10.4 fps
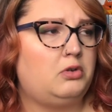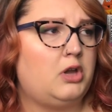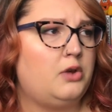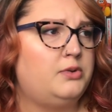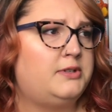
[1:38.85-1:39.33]

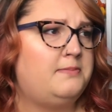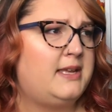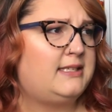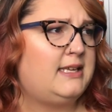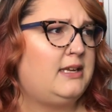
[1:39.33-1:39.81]
goes
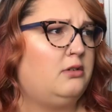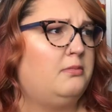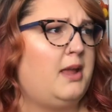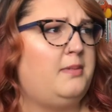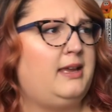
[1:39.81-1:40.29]
missing
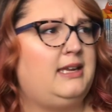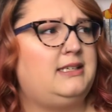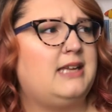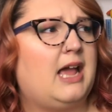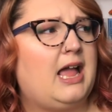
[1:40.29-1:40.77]
or maybe he
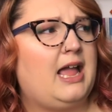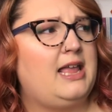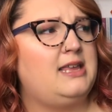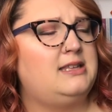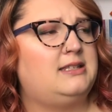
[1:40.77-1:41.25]

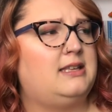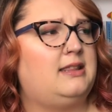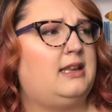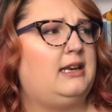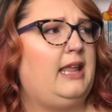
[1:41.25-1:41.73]
dies
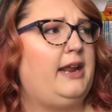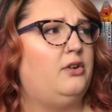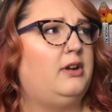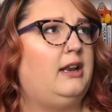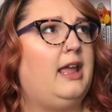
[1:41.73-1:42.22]
and then
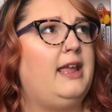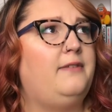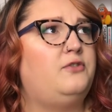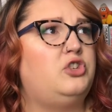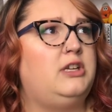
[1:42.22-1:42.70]
later in
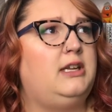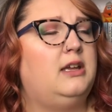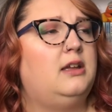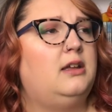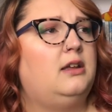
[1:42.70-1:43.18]
life
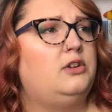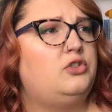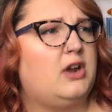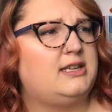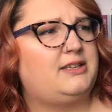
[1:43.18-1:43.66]
she
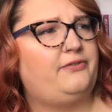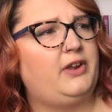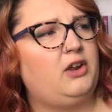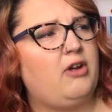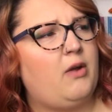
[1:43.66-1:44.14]
tries to
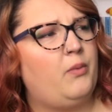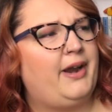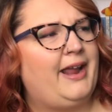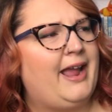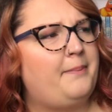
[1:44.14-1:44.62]
figure out
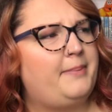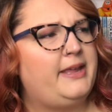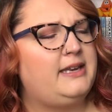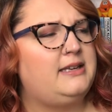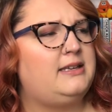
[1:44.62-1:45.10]
what
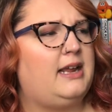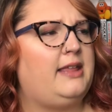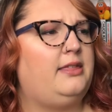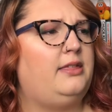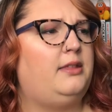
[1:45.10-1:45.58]
happened
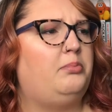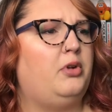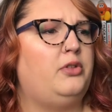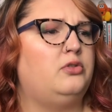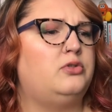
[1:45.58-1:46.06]
and the
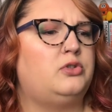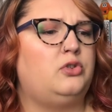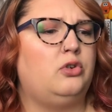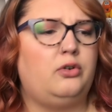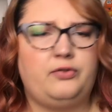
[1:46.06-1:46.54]
brother's
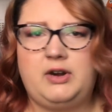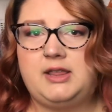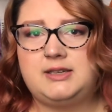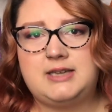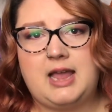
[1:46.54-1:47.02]
girlfriend
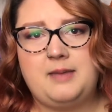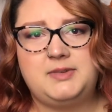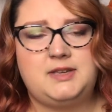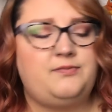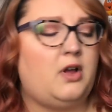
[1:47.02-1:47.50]
at the time
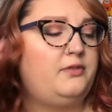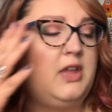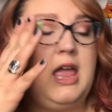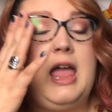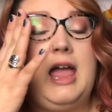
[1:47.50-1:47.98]
is involved.